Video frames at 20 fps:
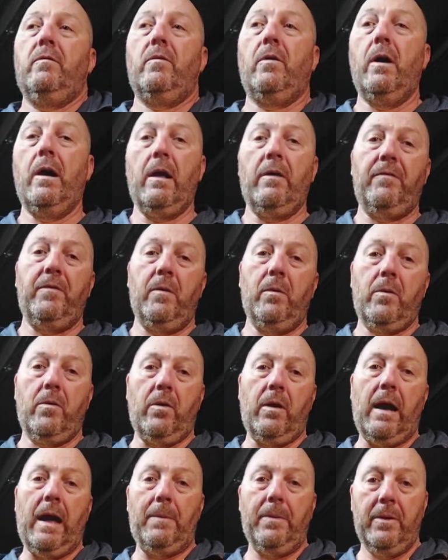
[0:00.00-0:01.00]
Friday I felt
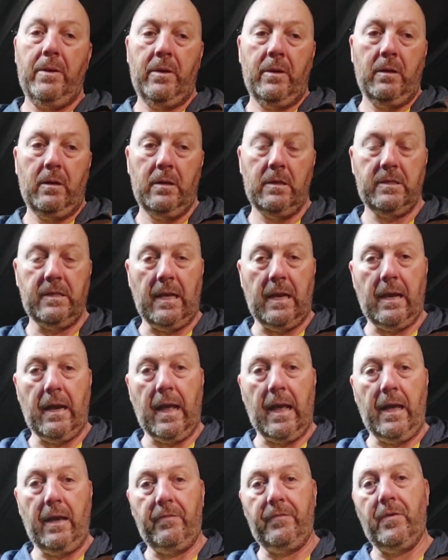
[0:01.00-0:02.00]
crap.
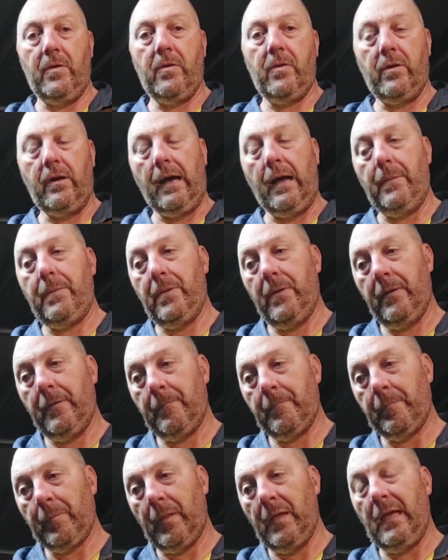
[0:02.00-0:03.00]
Saturday I felt crap.
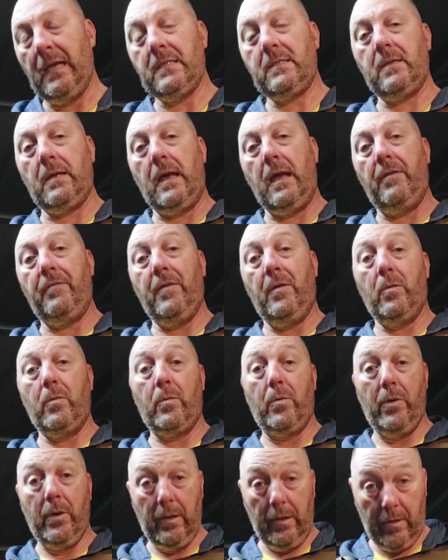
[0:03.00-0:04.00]
Yesterday I
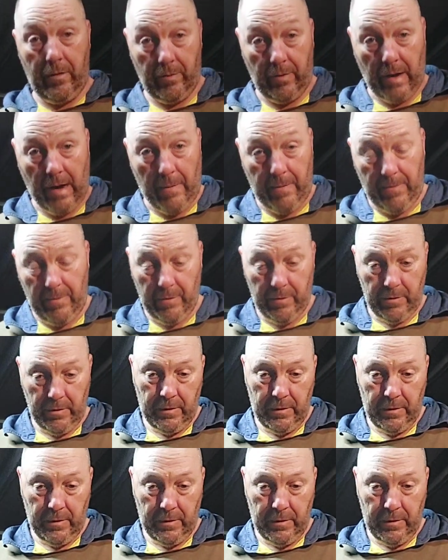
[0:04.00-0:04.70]
felt really crap.